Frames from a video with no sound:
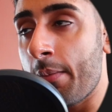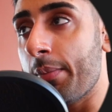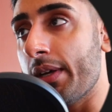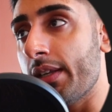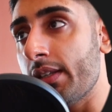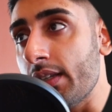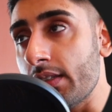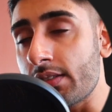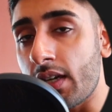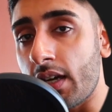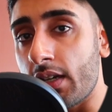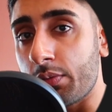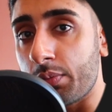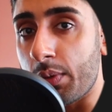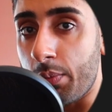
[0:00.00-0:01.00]
But in this
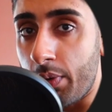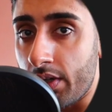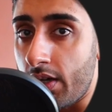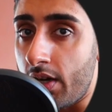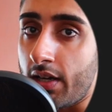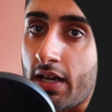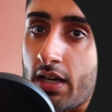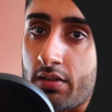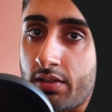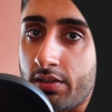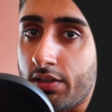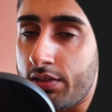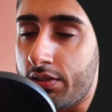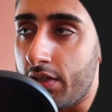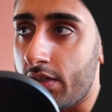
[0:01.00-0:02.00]
case, we want our counter
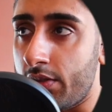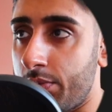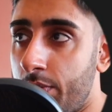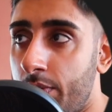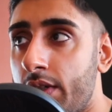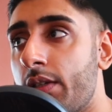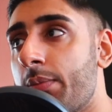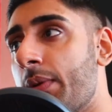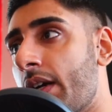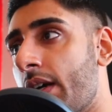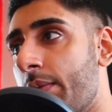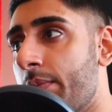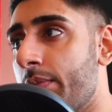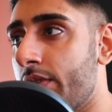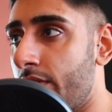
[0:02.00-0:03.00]
to change. We want it to
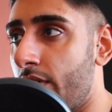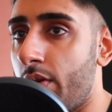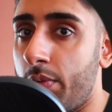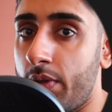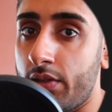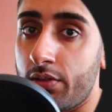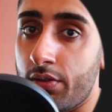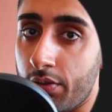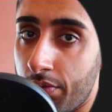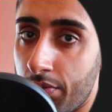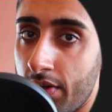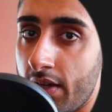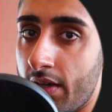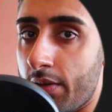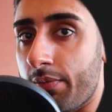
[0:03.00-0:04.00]
become 0, 1, 2,
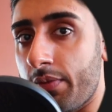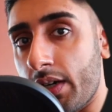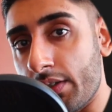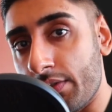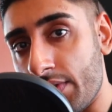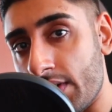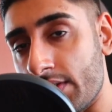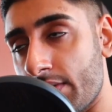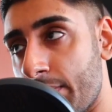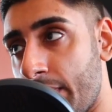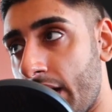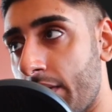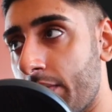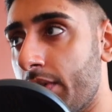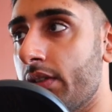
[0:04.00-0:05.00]
3 and vice versa
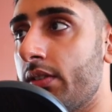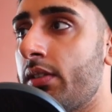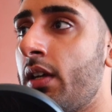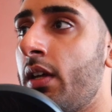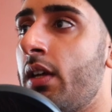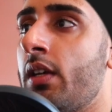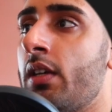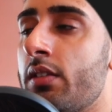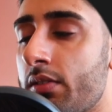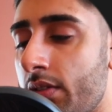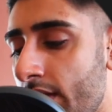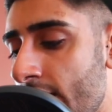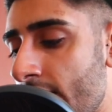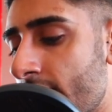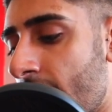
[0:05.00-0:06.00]
backwards. So
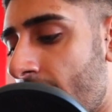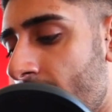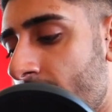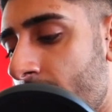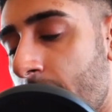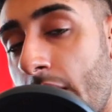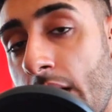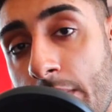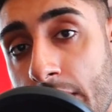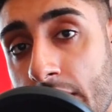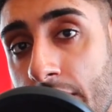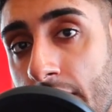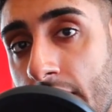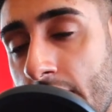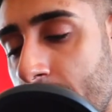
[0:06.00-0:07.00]
in this case, the way we
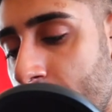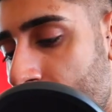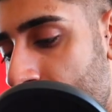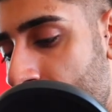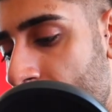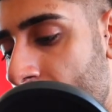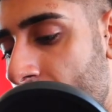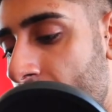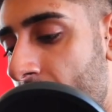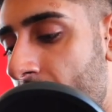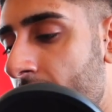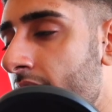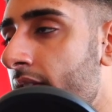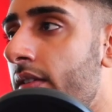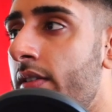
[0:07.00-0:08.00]
do it is we write
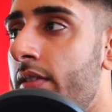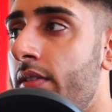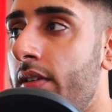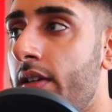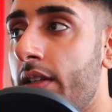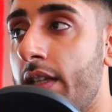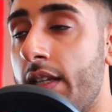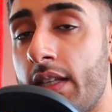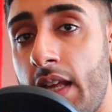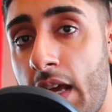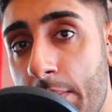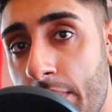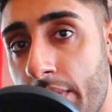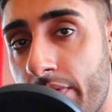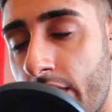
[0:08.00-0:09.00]
let the
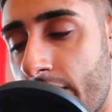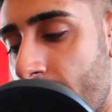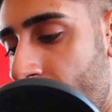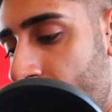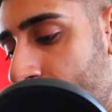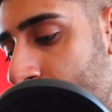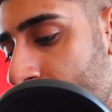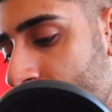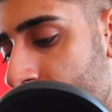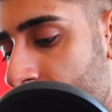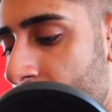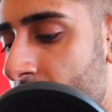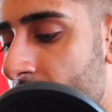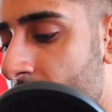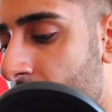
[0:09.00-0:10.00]
name of the variable. So
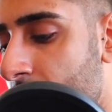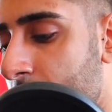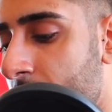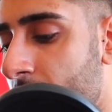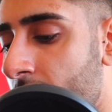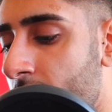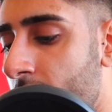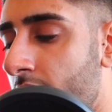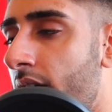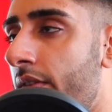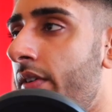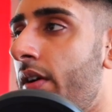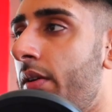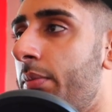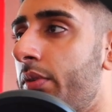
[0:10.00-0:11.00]
in this case, we're going to call our
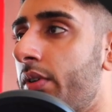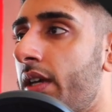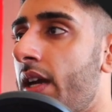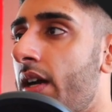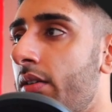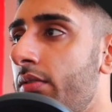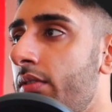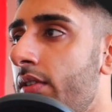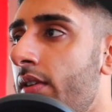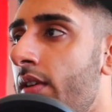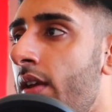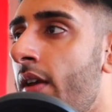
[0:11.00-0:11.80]
variable count.